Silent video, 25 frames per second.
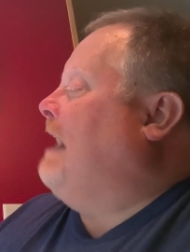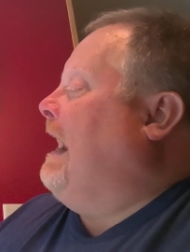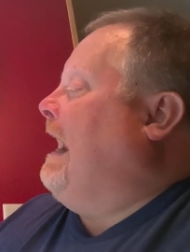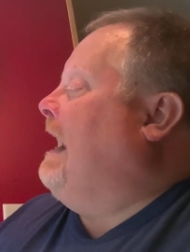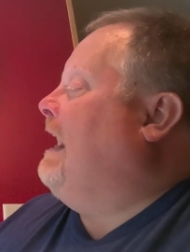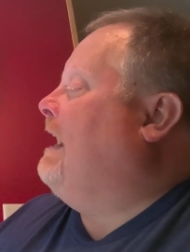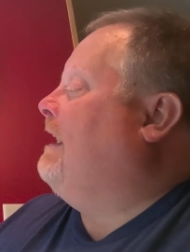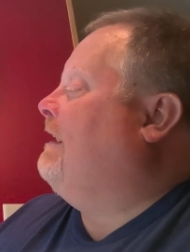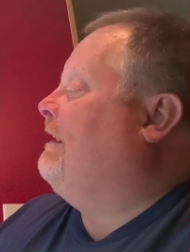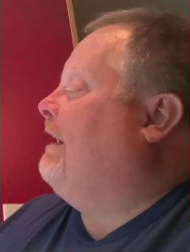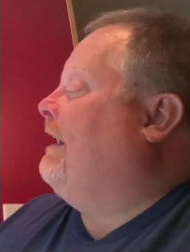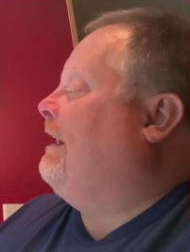
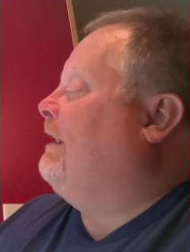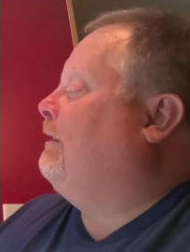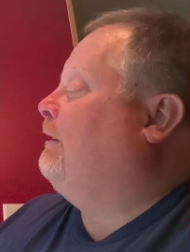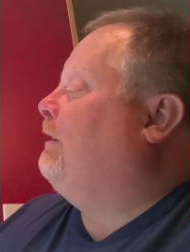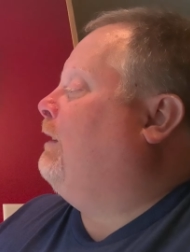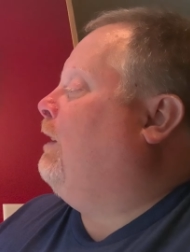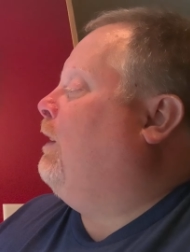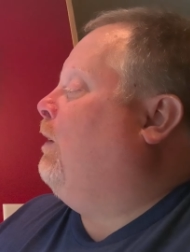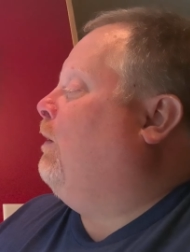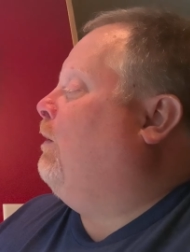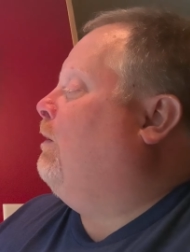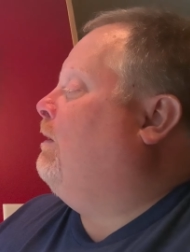and
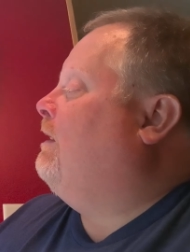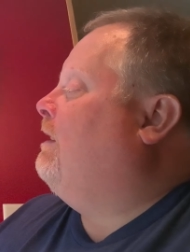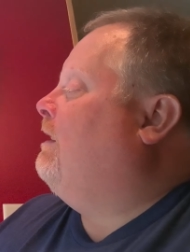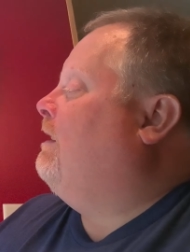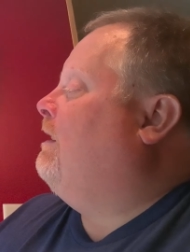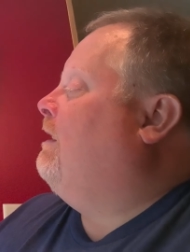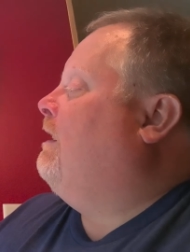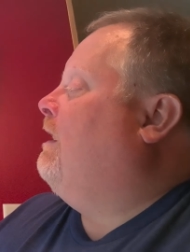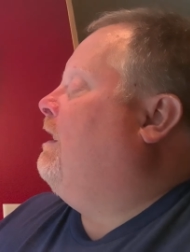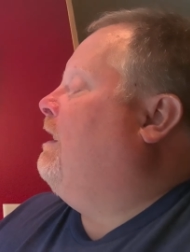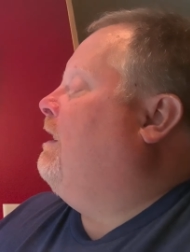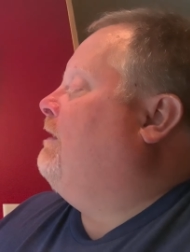on low.
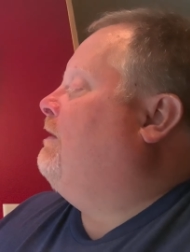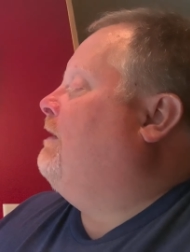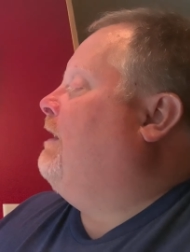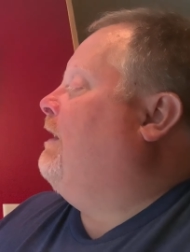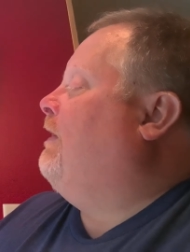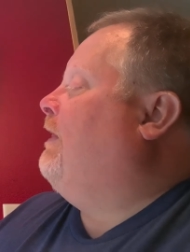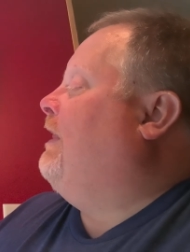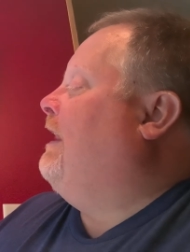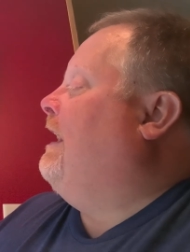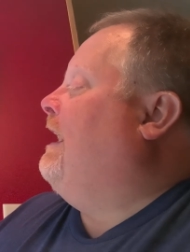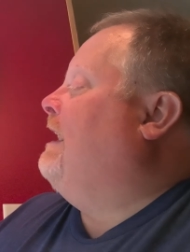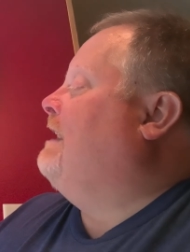
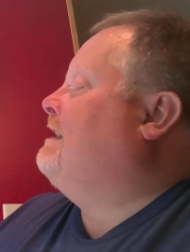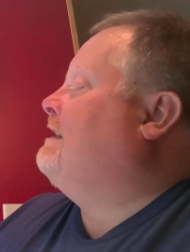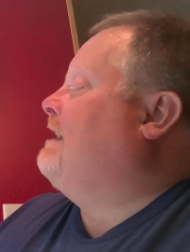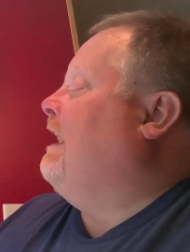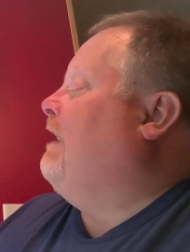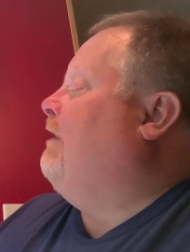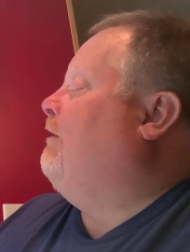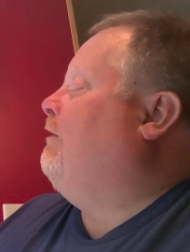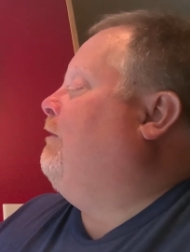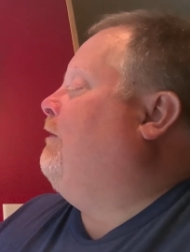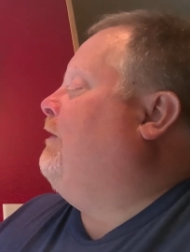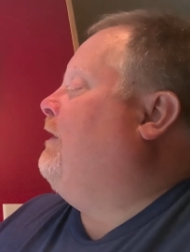The things
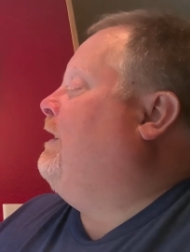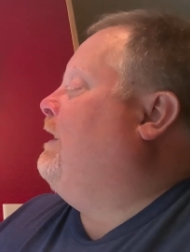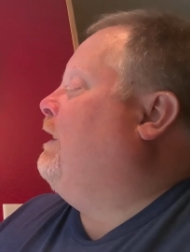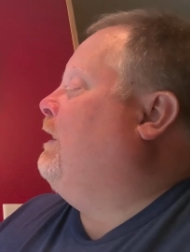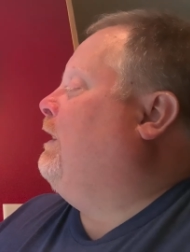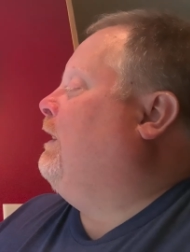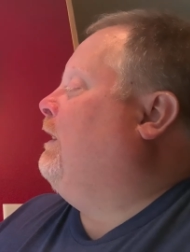I feel